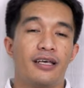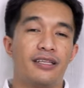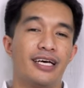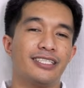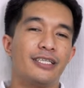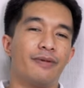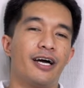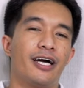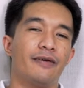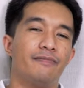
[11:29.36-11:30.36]
That's it
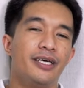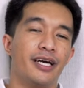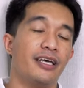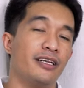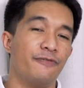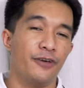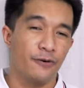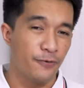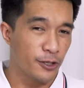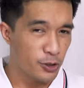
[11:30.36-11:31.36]
mga kaibigan.
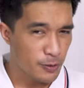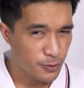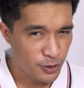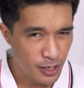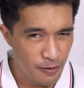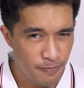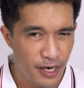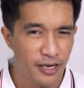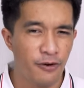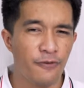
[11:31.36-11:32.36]
Feel free to subscribe
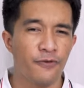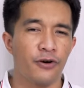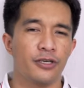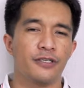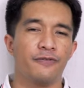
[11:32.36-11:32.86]
and of course,